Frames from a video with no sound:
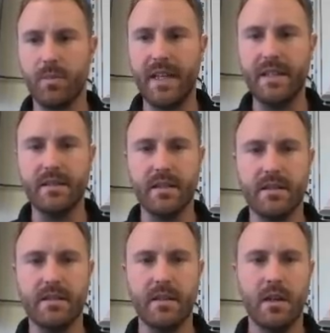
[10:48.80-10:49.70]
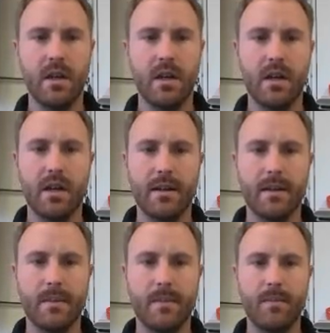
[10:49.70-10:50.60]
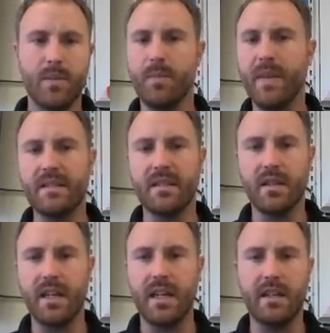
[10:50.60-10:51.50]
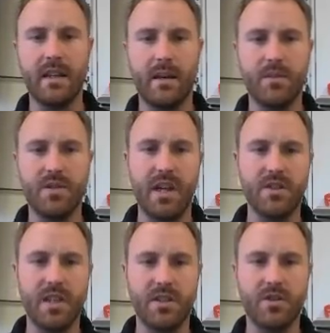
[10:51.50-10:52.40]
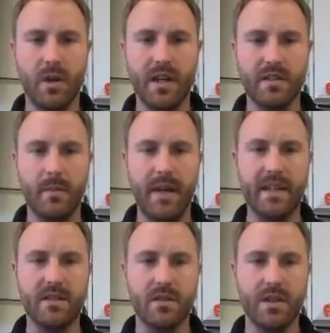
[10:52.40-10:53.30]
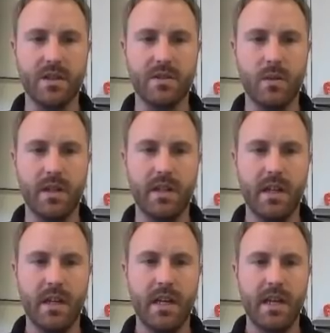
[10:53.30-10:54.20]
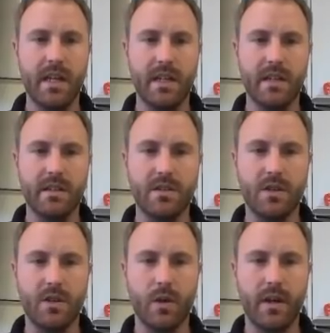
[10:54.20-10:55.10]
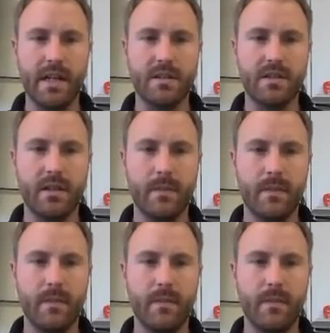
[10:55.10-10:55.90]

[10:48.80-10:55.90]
pieces, um, but basically any type of change that you wanted to make. So this one is your answer.